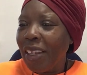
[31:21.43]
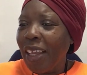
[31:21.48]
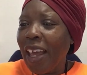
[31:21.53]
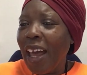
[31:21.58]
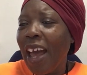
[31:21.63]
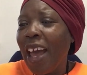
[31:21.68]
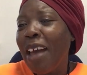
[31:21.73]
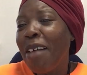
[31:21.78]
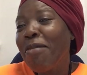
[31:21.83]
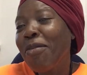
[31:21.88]

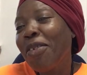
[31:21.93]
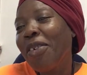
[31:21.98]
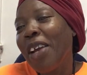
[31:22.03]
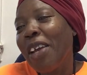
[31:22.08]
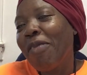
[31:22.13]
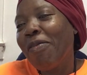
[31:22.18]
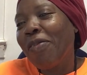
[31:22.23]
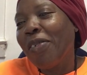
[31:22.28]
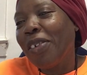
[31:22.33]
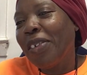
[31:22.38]
I am
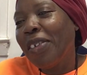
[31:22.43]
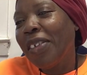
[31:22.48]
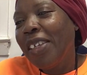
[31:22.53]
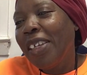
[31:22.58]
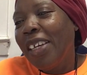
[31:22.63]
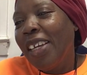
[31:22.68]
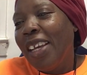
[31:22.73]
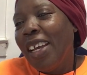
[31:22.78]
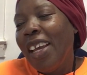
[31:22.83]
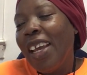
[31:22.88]
grateful.
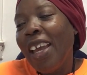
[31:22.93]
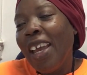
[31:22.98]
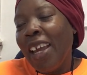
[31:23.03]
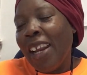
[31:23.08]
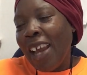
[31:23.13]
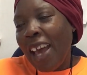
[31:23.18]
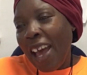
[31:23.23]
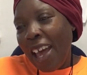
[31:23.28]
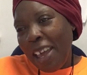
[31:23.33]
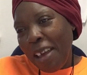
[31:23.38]
And
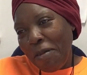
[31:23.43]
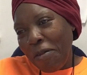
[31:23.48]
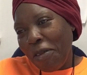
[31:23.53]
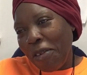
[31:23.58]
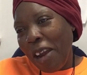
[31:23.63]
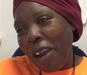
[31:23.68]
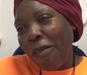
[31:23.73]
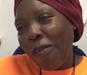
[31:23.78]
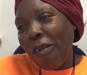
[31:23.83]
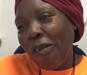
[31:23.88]
I am
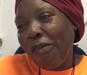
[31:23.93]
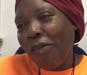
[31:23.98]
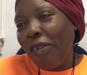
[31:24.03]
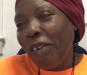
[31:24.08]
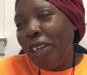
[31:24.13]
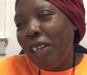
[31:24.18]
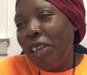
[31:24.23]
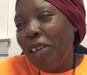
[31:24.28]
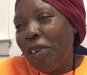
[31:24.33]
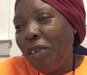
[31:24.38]
grateful for
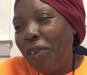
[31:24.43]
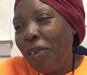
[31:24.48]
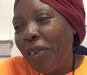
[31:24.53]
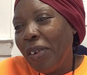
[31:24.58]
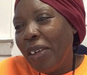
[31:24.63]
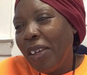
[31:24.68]
you.